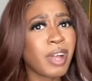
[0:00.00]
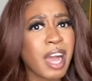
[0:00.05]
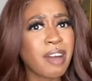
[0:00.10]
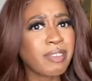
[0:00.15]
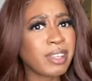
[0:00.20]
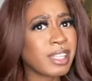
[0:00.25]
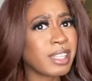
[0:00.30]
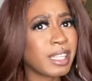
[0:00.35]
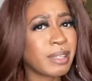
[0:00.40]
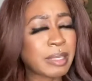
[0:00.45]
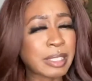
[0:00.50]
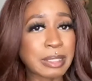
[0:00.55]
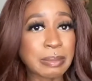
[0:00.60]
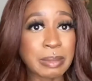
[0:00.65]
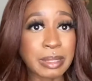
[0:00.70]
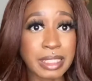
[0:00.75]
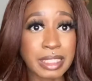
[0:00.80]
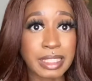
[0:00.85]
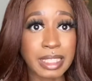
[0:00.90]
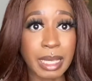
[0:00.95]
have anything else much
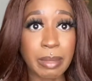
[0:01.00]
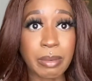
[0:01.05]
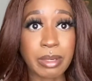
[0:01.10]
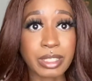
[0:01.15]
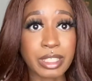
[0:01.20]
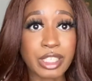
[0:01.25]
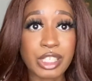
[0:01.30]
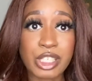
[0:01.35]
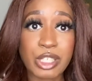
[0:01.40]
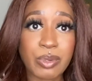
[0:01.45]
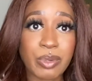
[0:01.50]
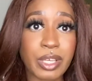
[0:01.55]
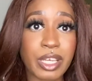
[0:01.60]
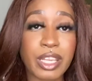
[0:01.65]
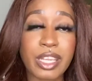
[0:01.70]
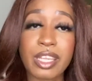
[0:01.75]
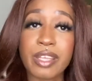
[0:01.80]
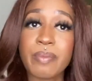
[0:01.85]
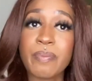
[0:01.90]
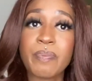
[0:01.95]
to say about this
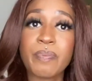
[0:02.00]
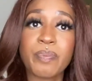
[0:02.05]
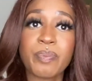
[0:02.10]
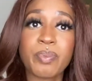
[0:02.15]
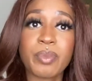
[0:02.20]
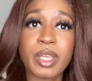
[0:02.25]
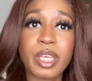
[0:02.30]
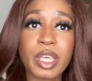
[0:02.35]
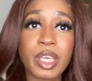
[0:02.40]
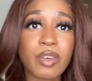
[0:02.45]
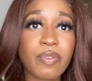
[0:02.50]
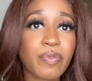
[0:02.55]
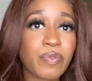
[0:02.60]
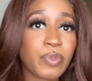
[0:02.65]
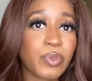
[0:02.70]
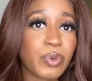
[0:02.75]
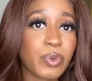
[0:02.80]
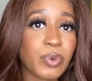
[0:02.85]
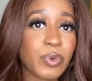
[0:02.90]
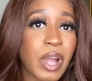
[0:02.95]
unit. If
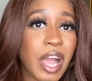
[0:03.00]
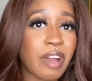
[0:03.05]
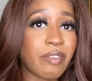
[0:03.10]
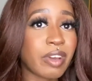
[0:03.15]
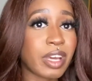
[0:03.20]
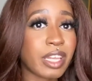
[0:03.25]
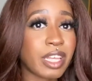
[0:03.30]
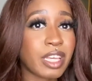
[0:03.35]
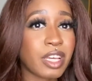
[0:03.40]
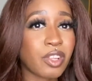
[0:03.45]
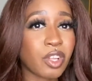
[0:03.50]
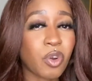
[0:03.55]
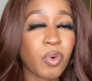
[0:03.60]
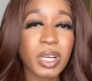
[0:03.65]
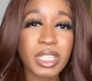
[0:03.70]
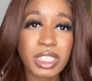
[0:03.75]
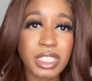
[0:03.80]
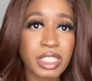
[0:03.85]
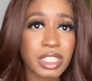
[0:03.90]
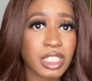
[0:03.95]
you have any other
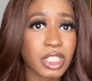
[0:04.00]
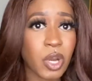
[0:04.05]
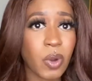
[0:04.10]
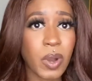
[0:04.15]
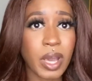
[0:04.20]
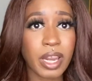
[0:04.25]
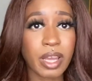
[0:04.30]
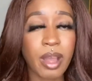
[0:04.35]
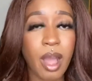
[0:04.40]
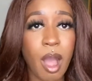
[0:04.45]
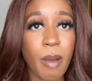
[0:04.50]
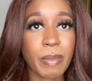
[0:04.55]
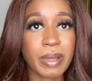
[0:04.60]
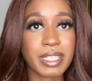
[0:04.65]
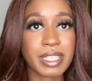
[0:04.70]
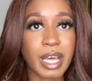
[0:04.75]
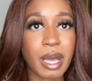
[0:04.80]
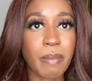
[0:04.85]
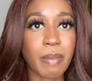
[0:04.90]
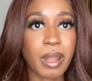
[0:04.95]
questions, go ahead and comment
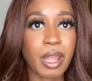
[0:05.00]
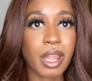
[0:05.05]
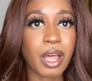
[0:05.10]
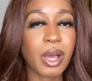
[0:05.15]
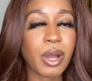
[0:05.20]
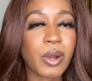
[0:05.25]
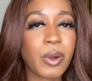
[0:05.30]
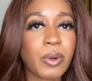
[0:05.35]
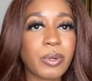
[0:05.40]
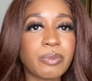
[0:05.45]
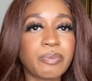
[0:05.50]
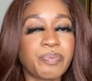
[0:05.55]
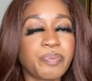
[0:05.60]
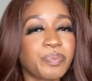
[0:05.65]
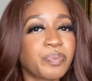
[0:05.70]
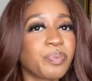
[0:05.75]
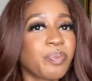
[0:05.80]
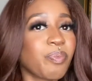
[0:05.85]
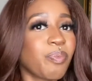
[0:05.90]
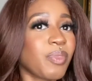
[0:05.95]
down below.
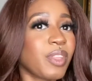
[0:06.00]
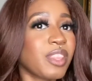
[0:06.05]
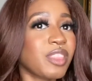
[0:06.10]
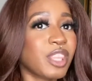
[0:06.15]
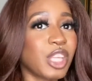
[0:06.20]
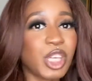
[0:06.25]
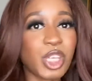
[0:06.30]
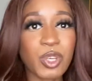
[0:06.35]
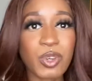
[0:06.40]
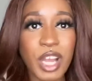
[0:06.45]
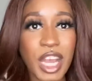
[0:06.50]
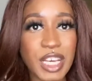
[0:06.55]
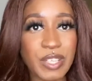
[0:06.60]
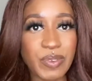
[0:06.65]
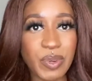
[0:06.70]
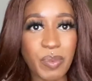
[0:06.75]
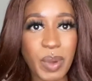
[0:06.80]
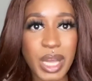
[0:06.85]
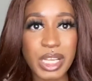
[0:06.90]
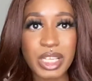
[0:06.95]
Thank you guys for
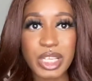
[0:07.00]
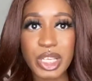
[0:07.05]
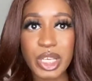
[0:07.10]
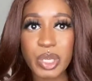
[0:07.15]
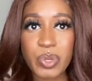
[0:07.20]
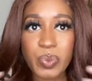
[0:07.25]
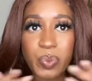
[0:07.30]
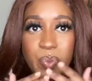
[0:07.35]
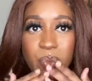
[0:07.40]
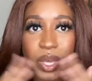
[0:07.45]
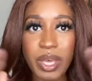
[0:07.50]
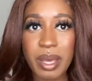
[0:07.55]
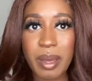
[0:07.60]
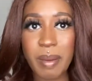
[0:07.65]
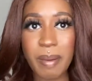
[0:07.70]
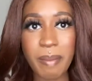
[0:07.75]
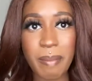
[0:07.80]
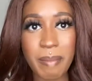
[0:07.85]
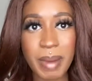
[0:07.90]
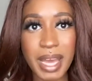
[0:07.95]
watching.
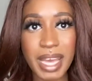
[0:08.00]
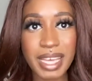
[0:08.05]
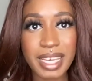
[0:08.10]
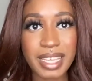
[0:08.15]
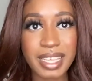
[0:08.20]
Bye.